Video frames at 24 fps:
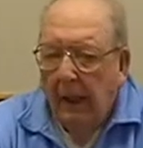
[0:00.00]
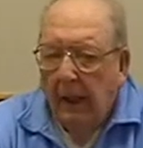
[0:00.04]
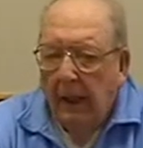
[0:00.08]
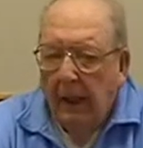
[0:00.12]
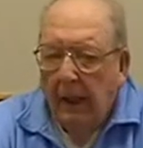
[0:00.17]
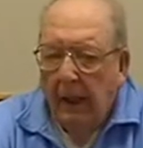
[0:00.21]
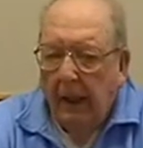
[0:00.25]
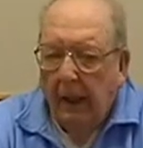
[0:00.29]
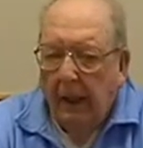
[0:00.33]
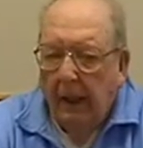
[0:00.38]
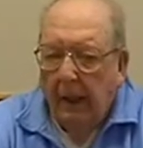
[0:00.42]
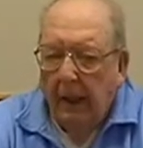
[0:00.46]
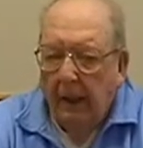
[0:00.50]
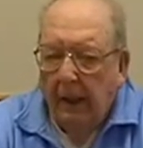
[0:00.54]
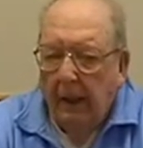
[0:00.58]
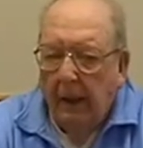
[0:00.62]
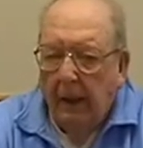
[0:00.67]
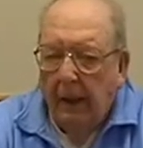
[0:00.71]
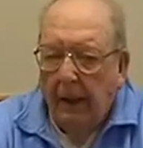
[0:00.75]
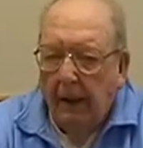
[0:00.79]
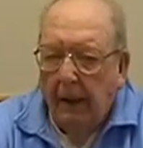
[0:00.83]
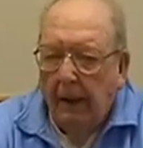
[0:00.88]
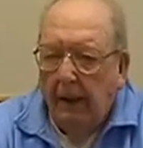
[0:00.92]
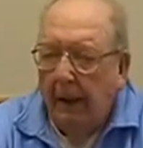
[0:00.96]
and
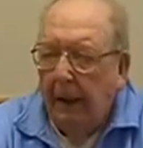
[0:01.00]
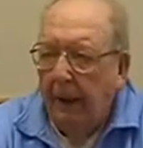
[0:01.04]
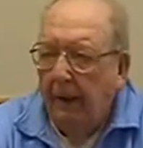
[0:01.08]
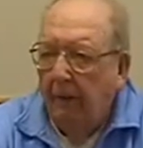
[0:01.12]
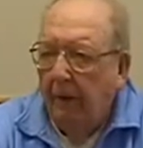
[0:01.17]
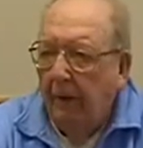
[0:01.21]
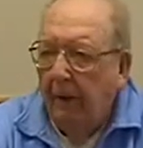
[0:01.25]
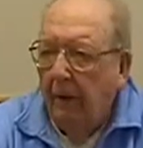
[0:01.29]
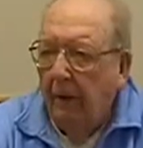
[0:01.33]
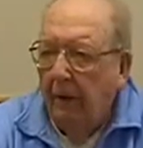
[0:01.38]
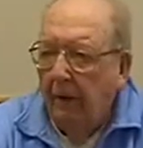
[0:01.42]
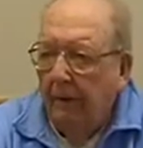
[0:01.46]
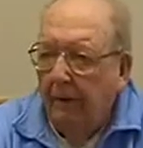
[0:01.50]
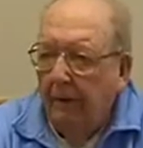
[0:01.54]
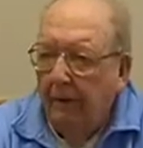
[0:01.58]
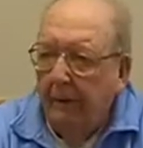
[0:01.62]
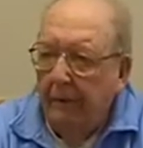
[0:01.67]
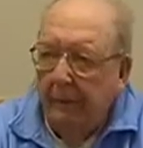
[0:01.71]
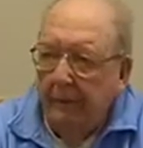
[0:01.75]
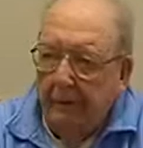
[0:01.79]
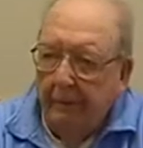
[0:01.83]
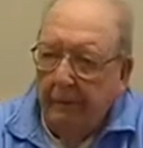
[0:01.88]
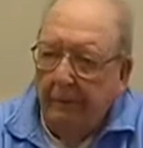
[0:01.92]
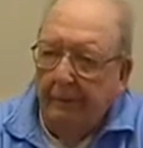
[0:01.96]
uh, they were
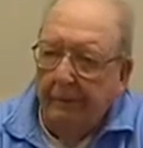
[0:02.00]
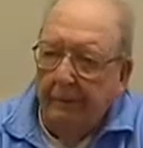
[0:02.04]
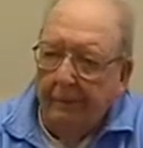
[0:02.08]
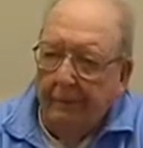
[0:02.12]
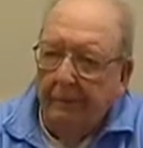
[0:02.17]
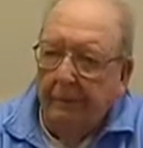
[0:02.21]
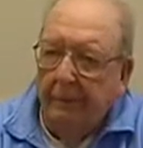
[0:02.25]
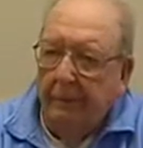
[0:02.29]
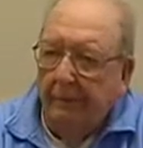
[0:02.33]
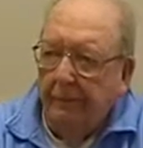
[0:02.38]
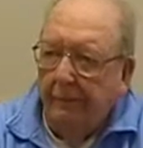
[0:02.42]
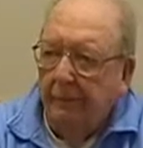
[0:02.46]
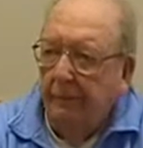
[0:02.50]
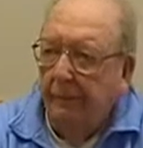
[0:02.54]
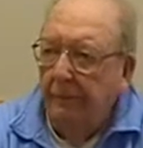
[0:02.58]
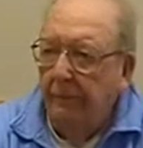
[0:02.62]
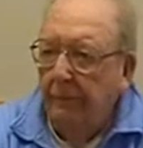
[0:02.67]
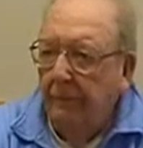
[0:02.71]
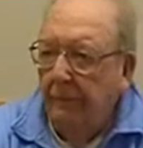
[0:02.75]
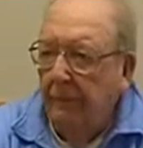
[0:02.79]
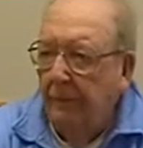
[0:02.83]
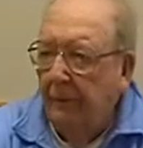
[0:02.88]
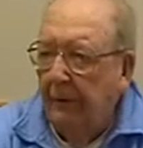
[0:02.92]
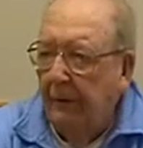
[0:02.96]

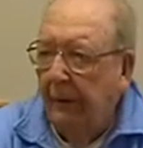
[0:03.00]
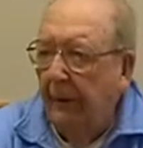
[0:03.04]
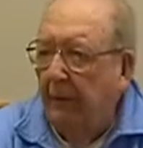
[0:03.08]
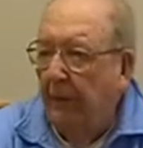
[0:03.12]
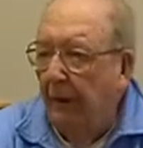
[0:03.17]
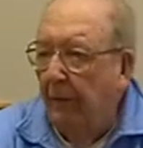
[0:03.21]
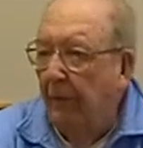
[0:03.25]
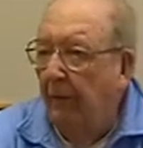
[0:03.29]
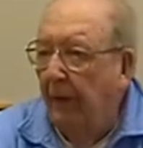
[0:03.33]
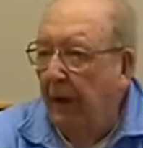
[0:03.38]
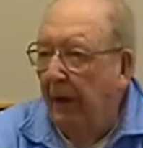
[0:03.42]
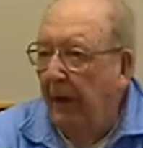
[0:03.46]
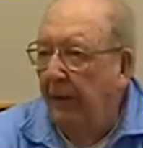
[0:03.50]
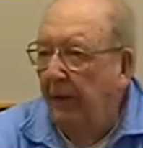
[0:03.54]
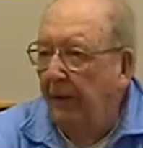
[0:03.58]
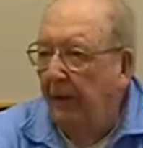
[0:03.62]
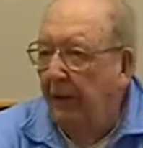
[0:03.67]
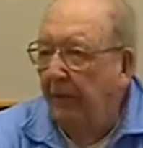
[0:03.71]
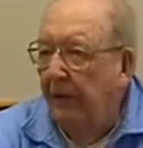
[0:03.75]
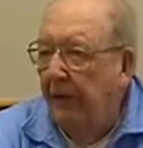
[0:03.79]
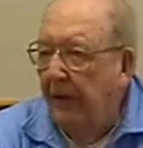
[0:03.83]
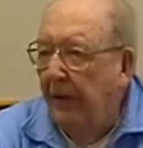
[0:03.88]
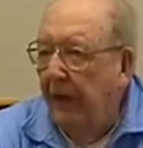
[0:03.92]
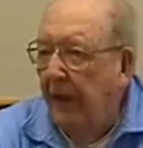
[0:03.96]
getting it ready
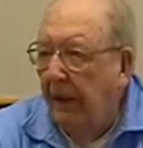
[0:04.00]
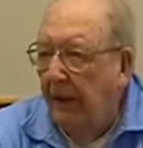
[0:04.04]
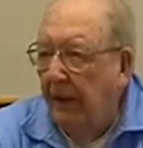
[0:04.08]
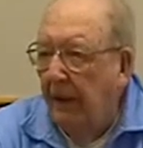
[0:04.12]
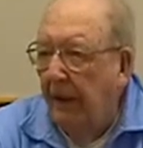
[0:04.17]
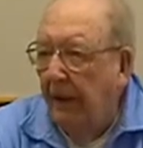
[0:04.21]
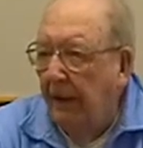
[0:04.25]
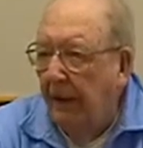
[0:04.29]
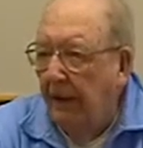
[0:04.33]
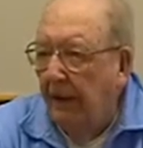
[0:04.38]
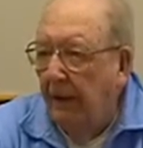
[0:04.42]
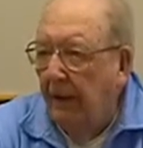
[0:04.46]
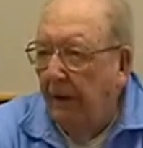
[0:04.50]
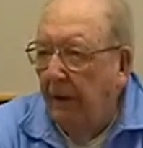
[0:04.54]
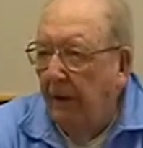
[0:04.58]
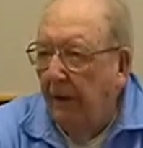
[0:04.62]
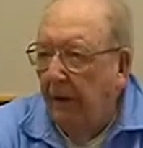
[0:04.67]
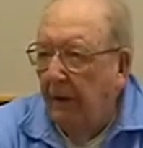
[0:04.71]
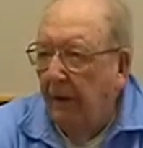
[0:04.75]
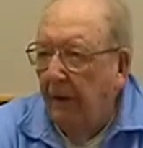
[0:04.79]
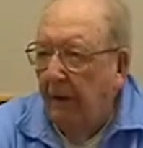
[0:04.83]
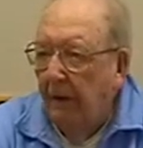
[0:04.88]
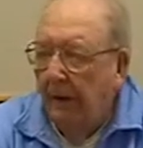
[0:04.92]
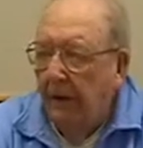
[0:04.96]
for sea again, you
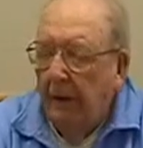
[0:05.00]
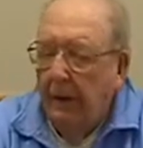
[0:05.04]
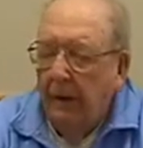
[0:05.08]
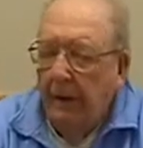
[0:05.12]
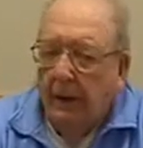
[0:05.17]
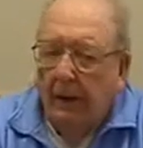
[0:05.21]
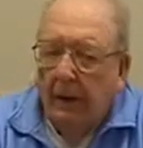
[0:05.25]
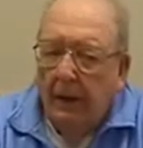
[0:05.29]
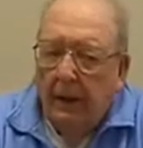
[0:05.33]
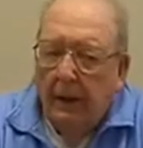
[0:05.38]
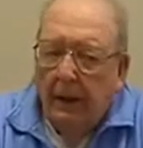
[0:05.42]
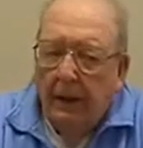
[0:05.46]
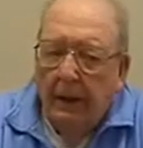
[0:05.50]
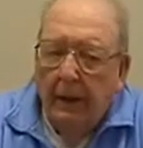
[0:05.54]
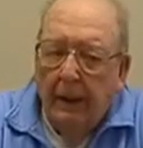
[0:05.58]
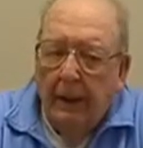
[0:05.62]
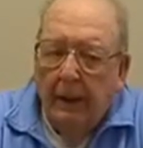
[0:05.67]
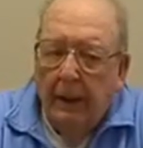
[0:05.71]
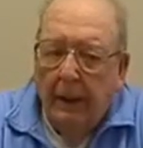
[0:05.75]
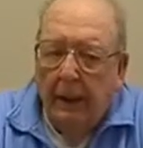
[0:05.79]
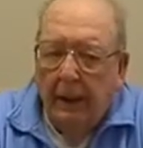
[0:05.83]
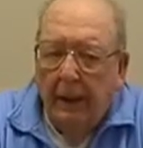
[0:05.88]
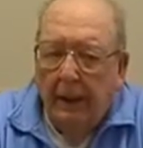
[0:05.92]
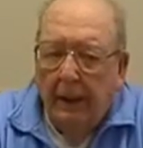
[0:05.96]
know,
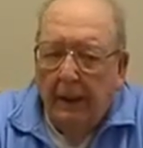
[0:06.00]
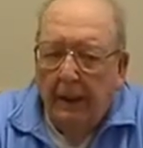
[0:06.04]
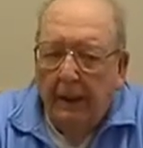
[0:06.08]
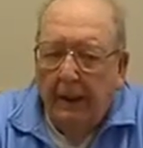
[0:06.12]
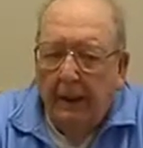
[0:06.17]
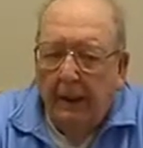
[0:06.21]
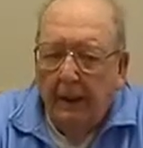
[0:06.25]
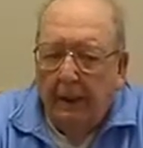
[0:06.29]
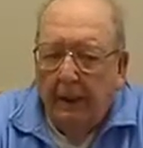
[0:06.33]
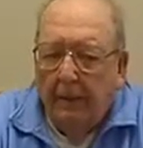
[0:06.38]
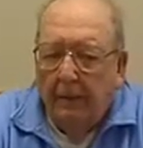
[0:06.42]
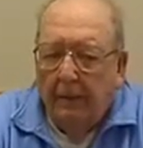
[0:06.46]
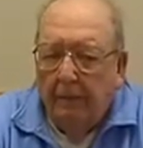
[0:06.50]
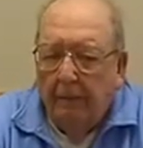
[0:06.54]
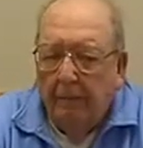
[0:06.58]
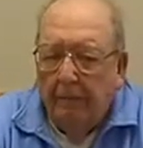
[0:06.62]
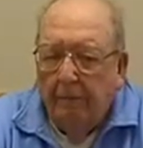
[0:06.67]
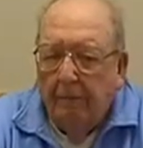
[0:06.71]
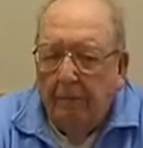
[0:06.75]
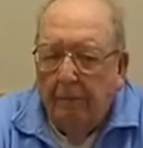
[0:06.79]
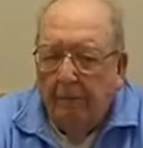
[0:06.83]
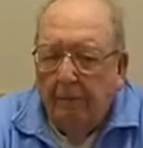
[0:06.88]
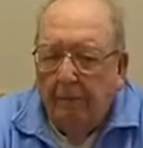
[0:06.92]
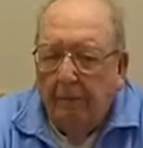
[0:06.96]
and uh,
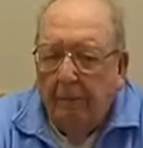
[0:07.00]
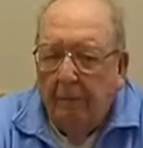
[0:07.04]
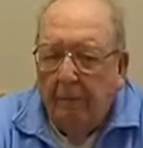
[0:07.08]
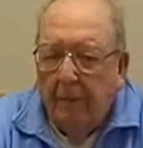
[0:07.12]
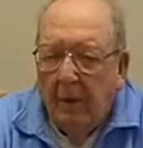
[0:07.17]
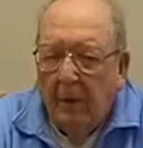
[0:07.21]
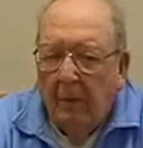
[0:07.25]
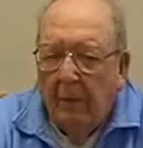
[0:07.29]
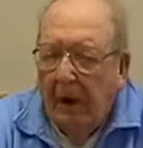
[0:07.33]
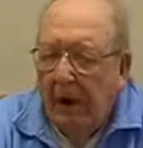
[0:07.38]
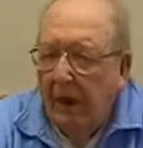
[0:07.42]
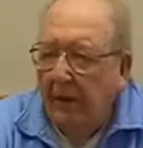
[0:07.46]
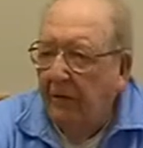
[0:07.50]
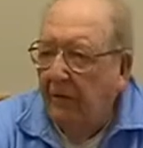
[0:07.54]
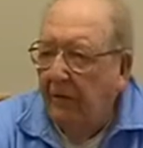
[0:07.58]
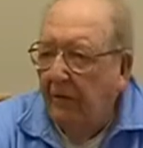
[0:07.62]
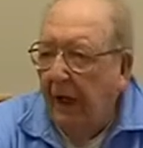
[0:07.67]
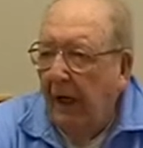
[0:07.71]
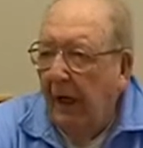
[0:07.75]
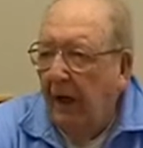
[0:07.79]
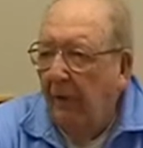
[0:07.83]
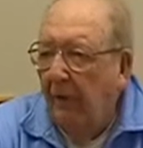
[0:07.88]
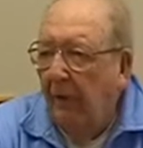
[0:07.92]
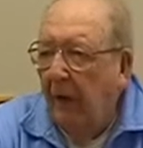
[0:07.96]
we had to
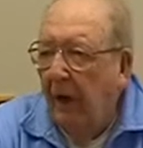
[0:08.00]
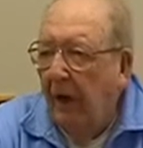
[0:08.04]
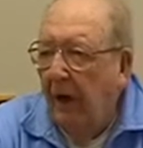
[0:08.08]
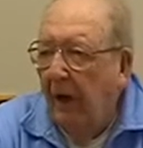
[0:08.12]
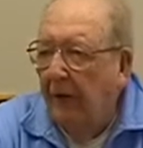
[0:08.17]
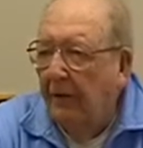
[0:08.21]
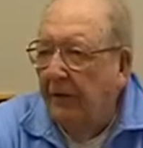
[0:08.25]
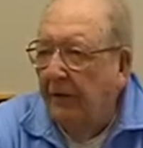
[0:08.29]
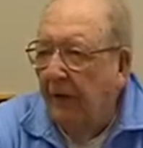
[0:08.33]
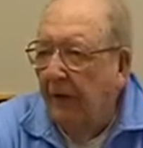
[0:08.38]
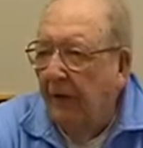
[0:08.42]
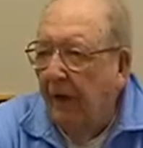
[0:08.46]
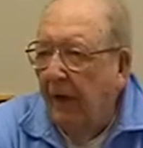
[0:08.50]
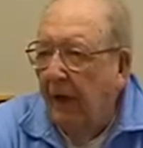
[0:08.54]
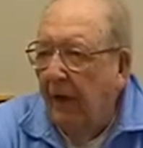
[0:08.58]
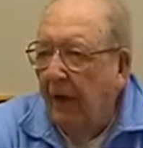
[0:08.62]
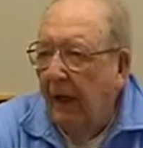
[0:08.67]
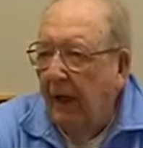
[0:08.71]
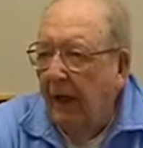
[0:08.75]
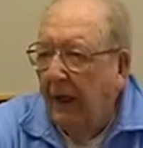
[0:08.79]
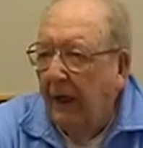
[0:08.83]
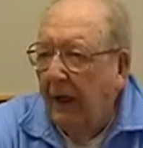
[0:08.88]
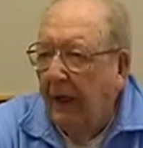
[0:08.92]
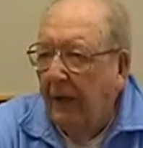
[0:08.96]
stand watch and
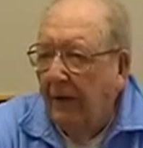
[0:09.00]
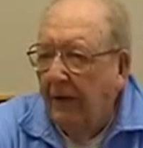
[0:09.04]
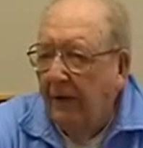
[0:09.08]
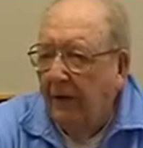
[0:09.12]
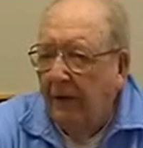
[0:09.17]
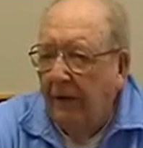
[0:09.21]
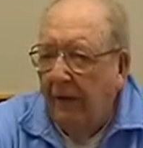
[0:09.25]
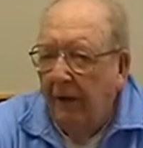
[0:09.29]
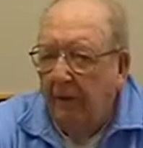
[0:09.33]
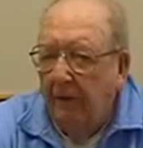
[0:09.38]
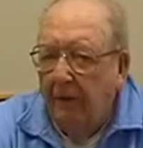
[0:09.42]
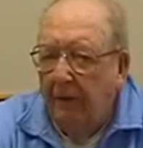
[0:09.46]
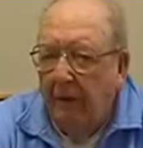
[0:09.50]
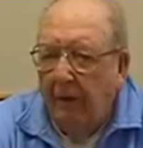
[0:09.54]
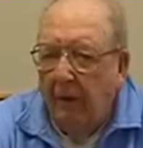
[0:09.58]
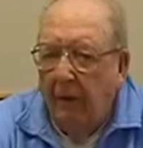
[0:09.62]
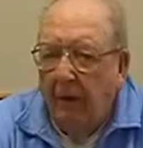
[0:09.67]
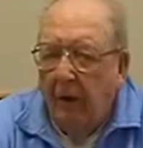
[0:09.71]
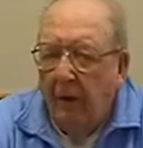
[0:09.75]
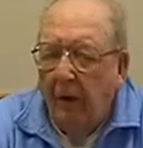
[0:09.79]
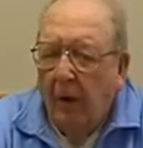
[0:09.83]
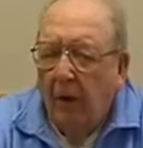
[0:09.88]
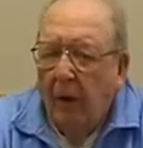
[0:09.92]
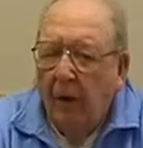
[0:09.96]
all that kind of stuff,
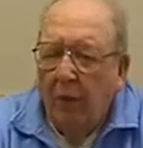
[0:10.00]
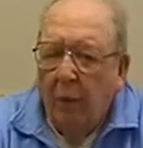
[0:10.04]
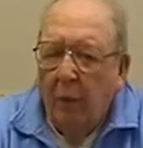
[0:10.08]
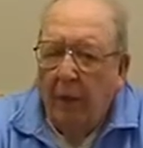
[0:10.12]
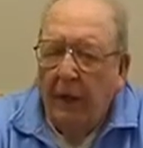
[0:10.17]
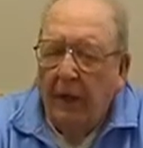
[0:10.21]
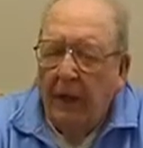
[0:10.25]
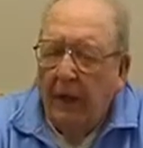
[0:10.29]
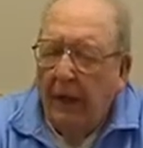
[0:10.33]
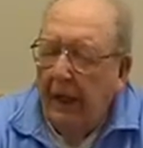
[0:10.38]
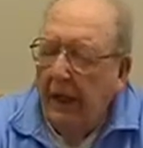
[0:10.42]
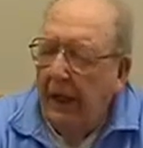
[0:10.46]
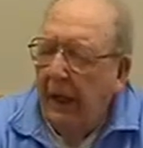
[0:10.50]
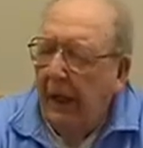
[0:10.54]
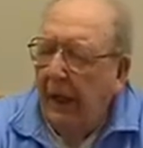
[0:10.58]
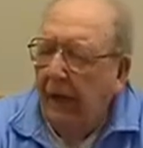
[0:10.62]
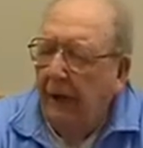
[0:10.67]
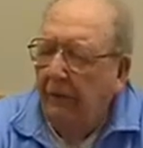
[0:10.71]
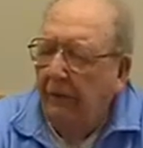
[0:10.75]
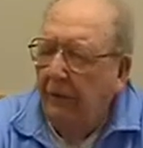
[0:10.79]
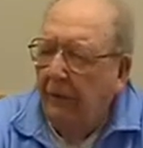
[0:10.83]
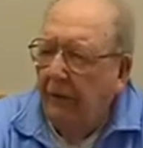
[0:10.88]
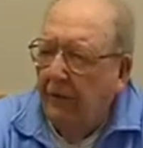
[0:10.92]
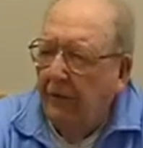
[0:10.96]
but we didn't
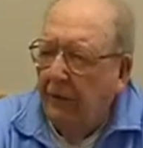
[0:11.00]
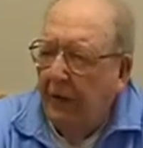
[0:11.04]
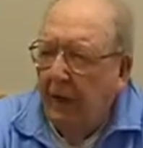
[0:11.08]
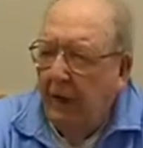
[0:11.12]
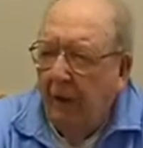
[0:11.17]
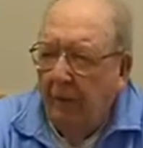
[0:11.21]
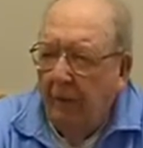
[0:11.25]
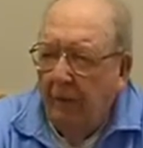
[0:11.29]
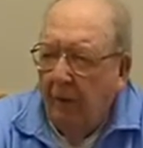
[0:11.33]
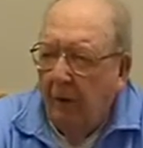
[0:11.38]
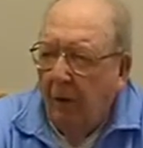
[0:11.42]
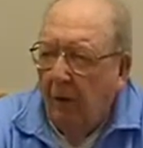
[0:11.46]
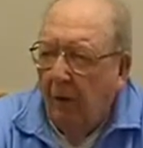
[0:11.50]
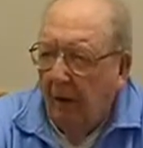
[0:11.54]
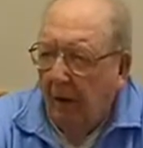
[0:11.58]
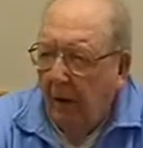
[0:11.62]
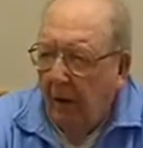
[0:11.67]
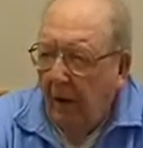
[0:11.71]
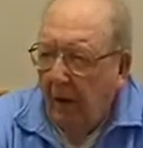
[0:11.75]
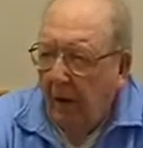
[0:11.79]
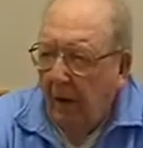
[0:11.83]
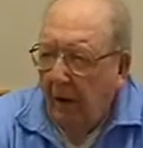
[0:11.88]
have to stay aboard.